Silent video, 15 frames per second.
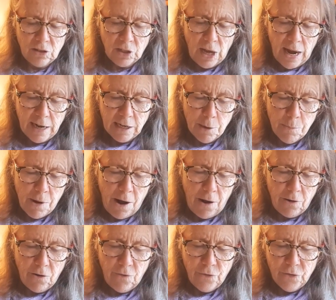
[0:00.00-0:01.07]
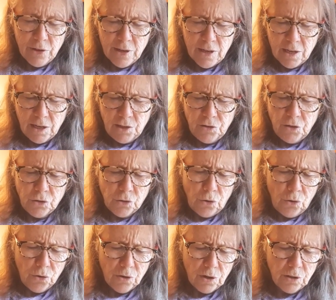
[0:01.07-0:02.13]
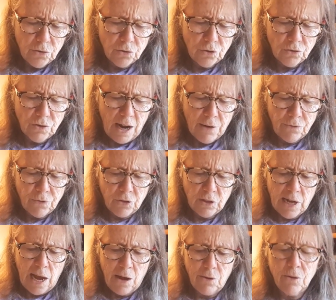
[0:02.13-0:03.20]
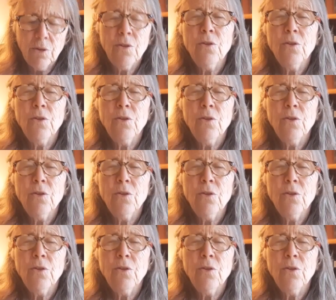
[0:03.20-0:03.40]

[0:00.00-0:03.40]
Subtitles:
lying about, and the cordial's dreadful now,